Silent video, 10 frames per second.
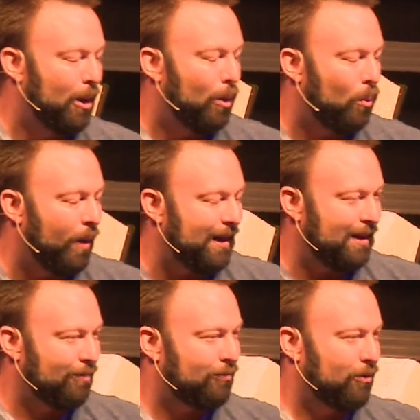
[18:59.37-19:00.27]

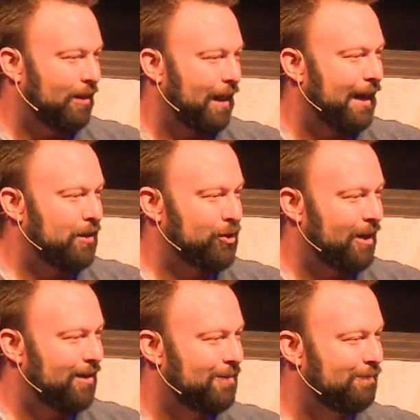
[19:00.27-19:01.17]
waiting for Elijah.
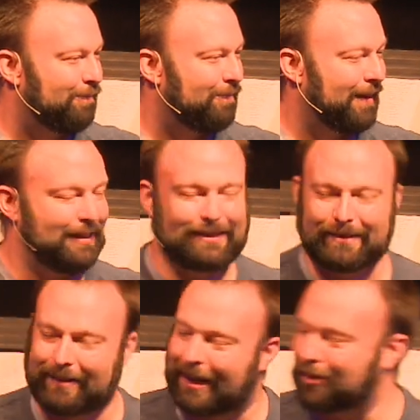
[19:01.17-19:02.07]
And it says Elijah